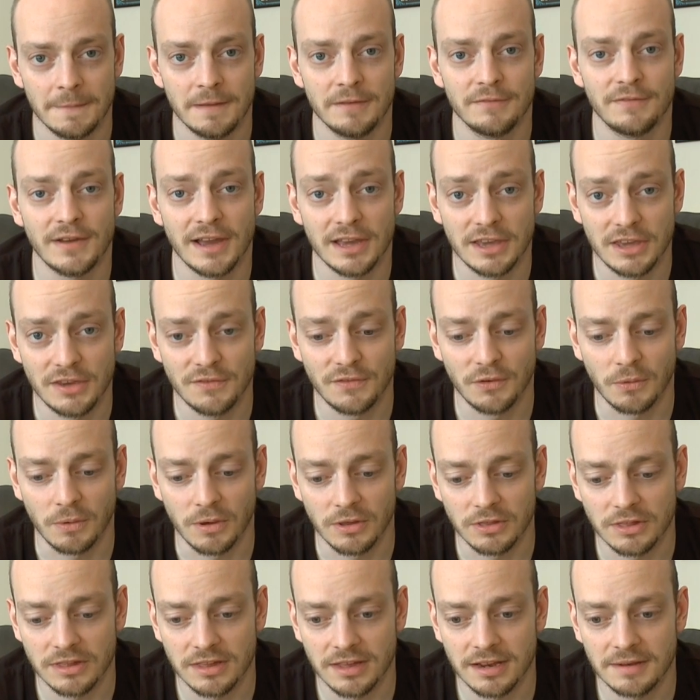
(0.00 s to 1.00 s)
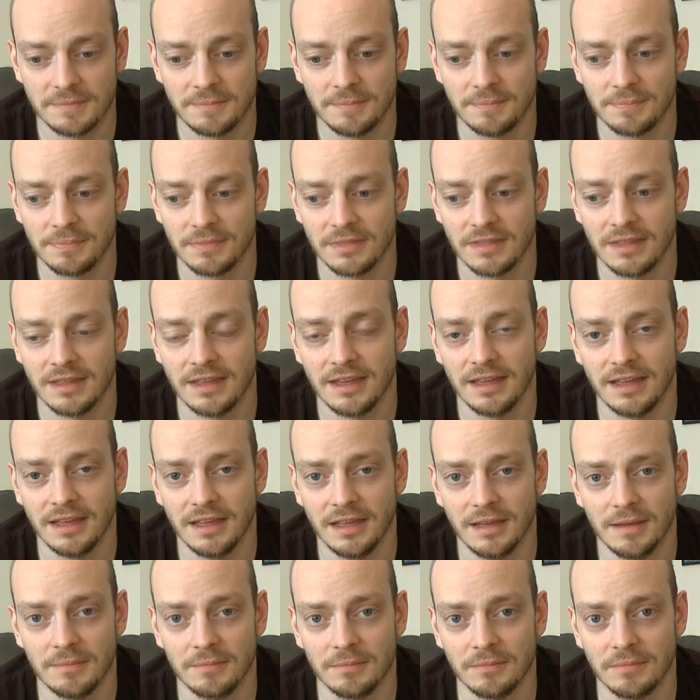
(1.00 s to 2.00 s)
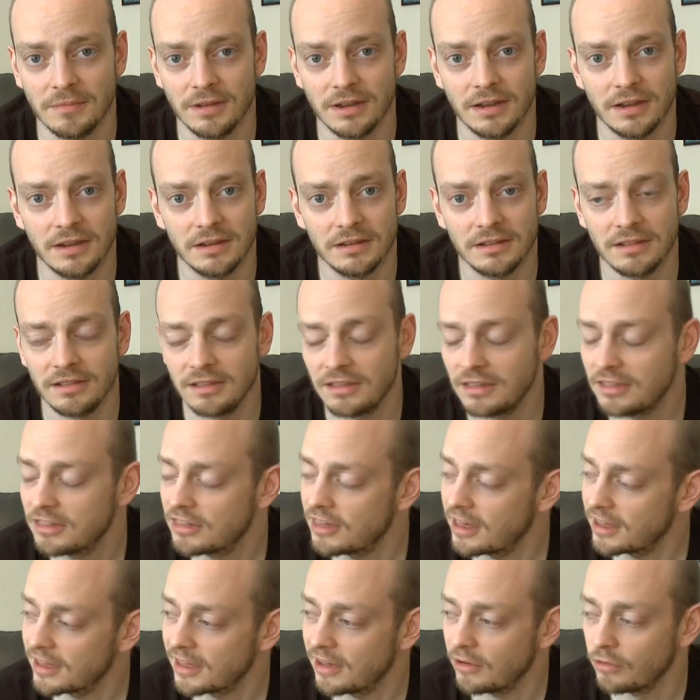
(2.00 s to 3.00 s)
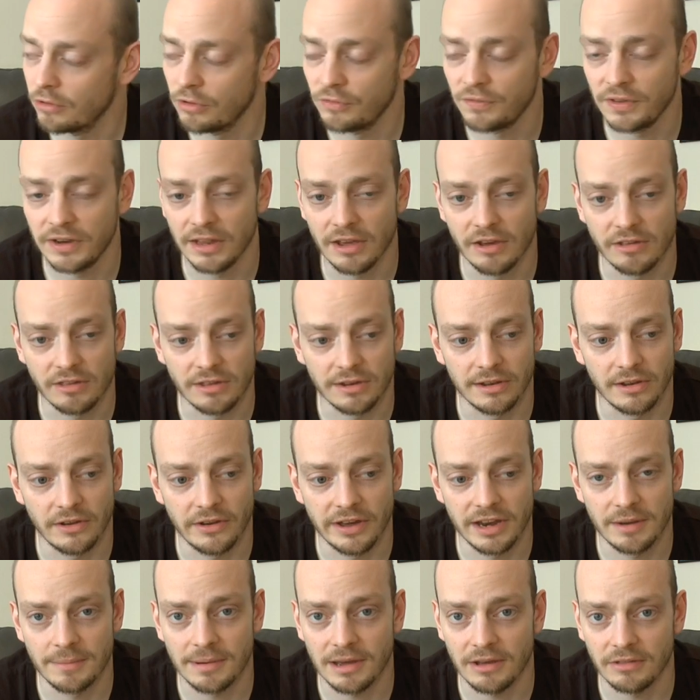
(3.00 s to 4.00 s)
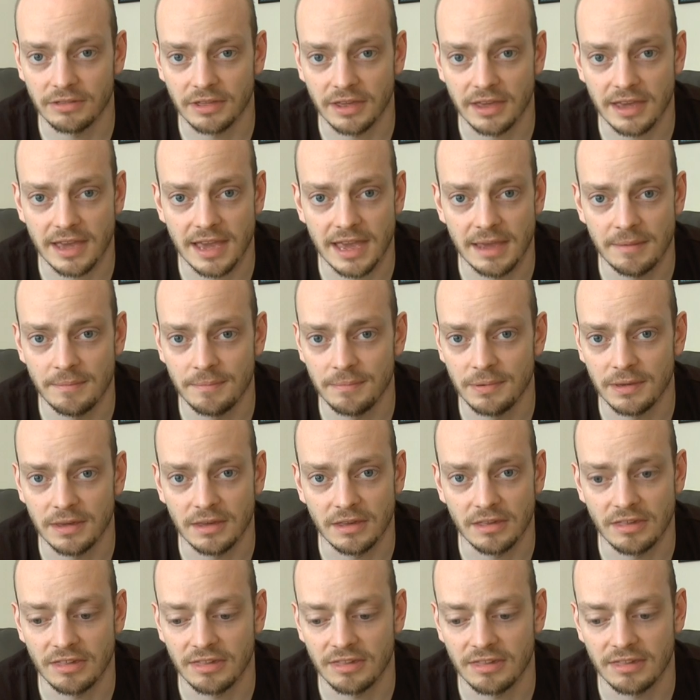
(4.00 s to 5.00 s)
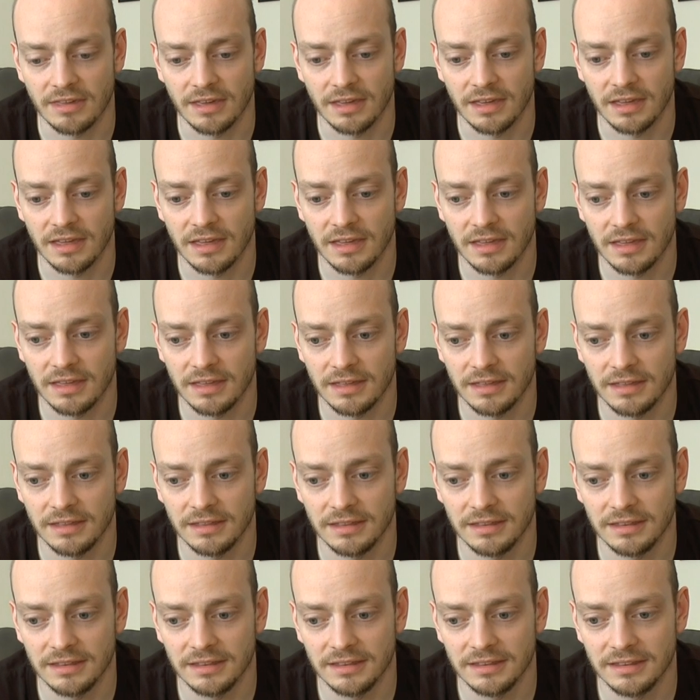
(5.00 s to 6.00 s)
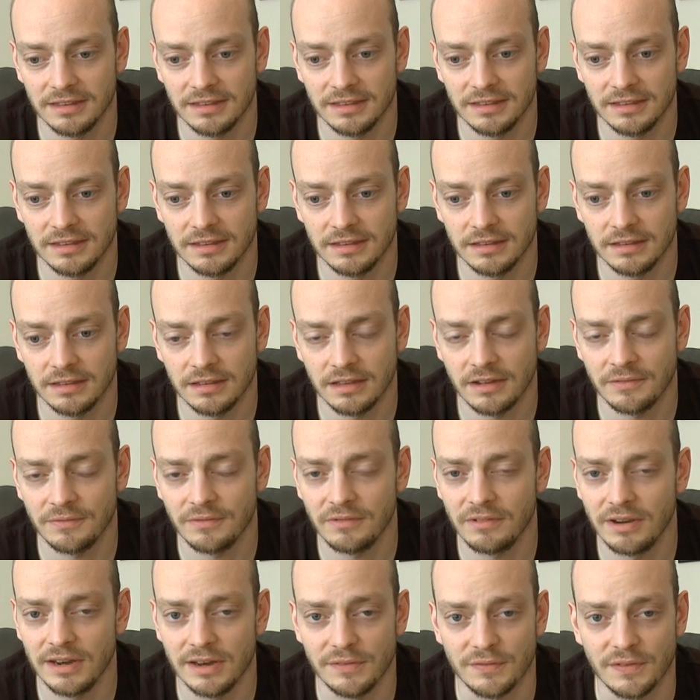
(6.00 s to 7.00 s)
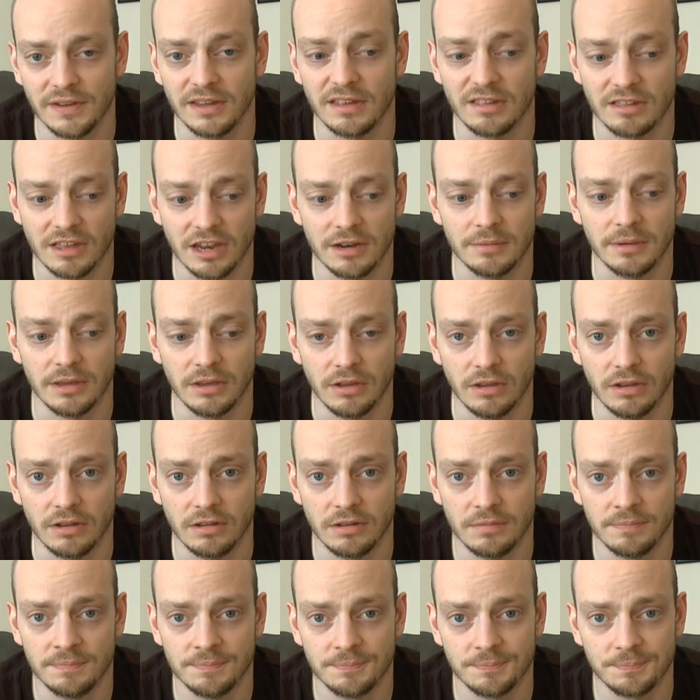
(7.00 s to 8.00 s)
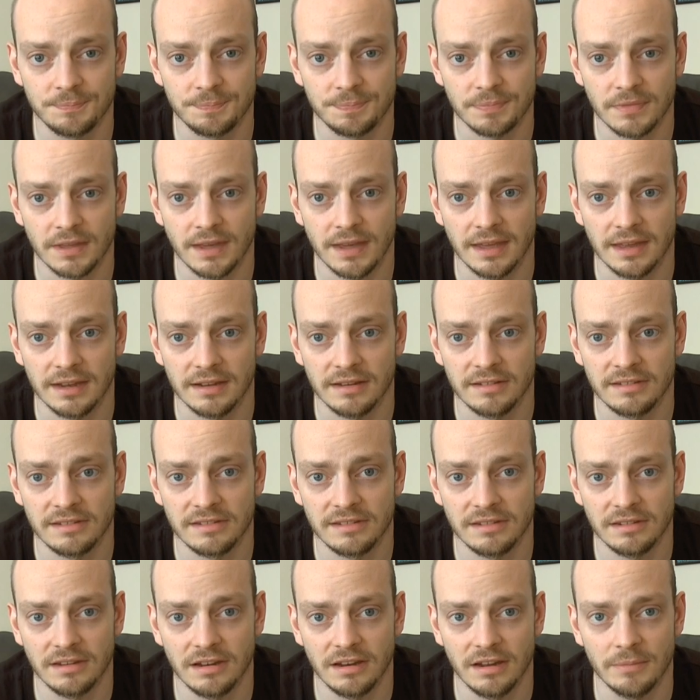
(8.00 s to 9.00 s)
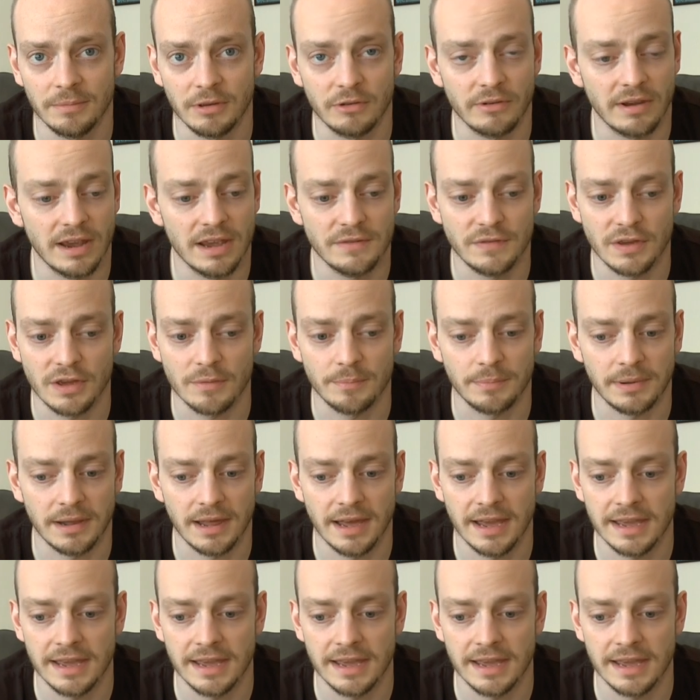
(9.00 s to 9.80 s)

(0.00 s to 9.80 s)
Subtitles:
thank you for watching. Check out all the videos online about the game, because I really think it's going to be good, and it'd be great if you can